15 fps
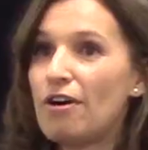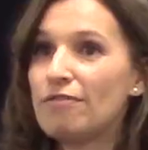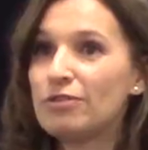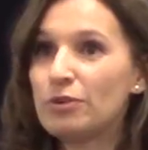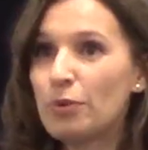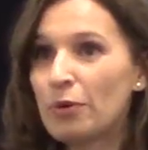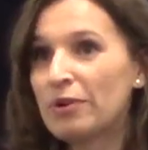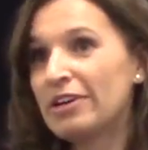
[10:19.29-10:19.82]
of
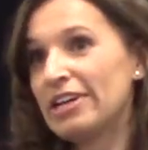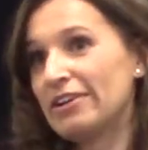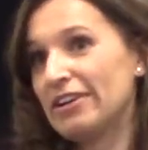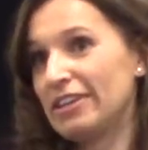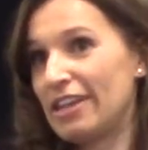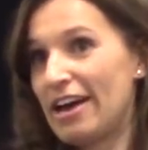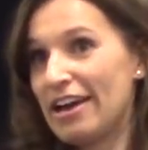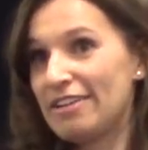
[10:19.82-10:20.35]
an ordinary
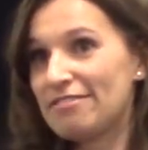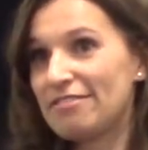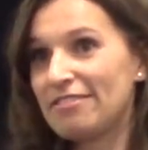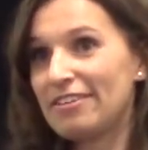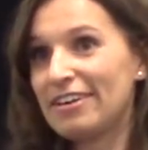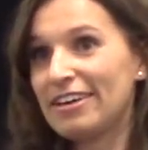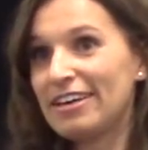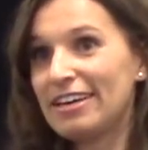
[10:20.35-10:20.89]
life.
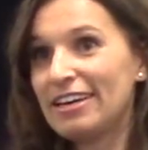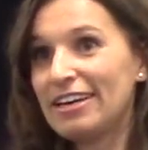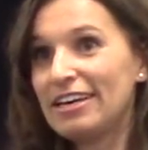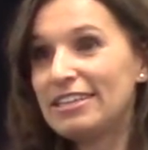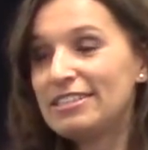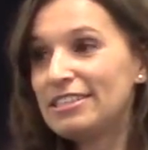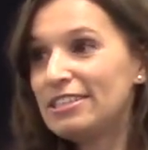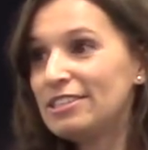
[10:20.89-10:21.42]

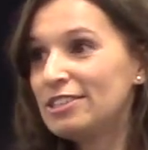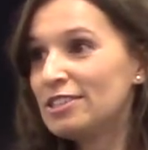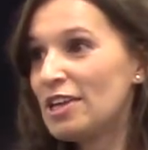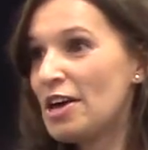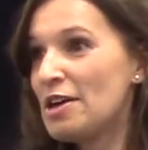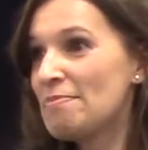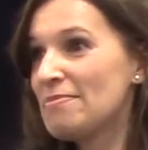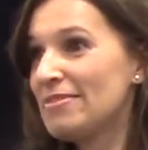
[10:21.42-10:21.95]
Teach
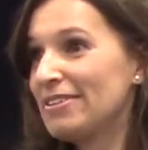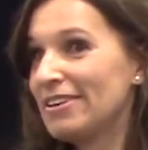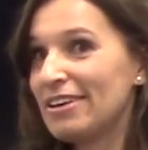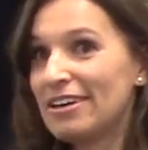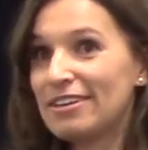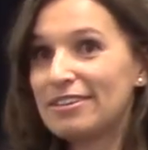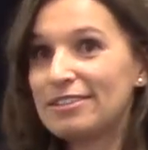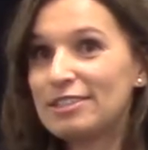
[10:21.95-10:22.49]
them
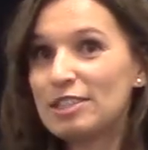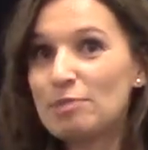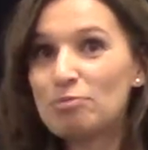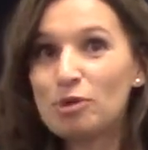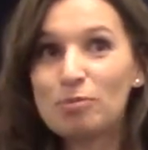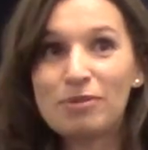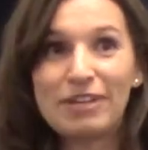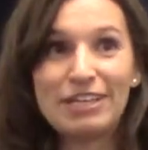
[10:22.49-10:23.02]
the
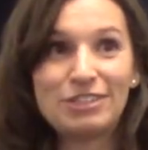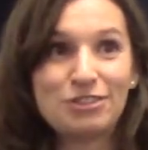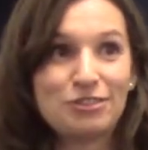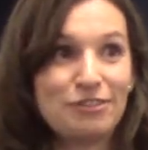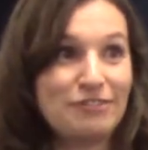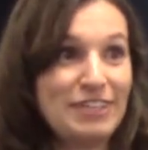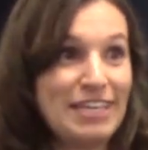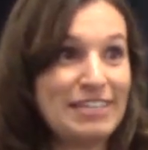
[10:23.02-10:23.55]
simple pleasure
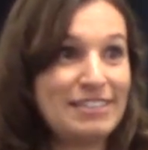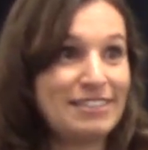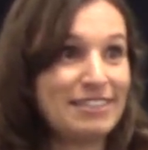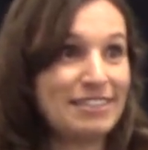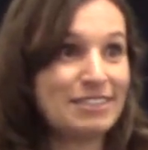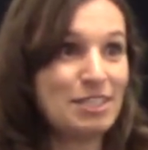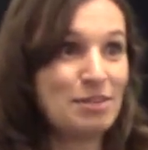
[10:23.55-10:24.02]
of tasting